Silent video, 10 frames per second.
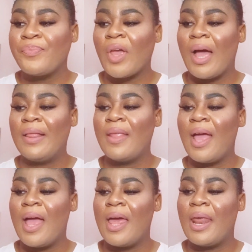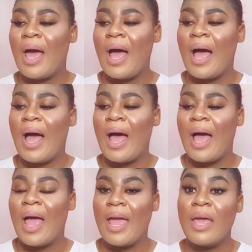And then
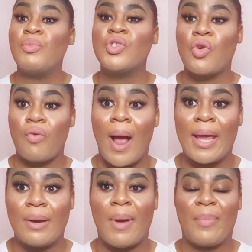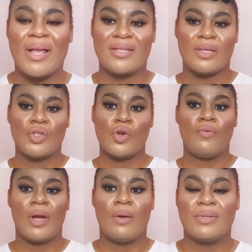he was crying. My pastor
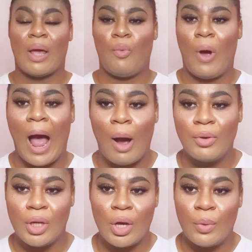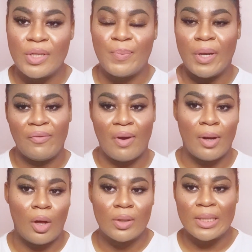saw it and he was like, wow, it's been a very
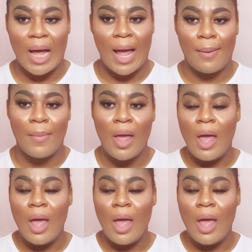long time